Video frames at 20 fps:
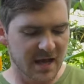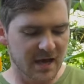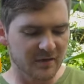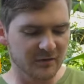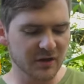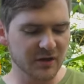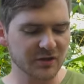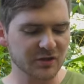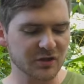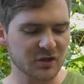
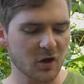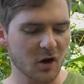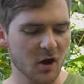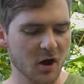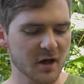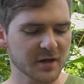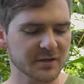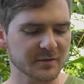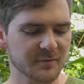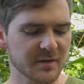that has
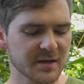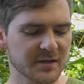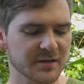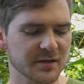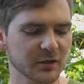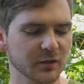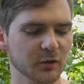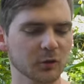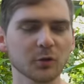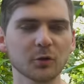caused me to
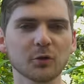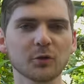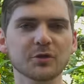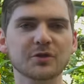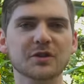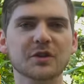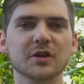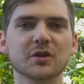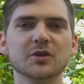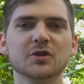lose
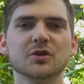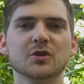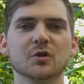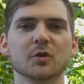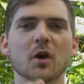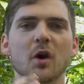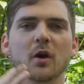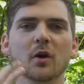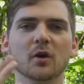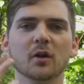
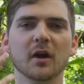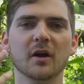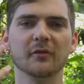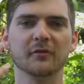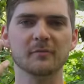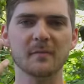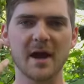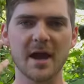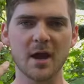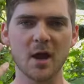control
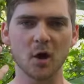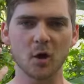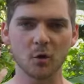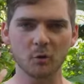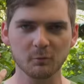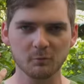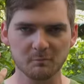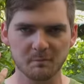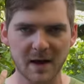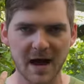of my
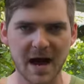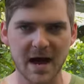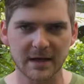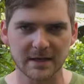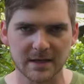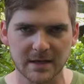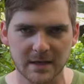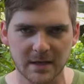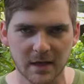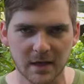own
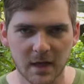body.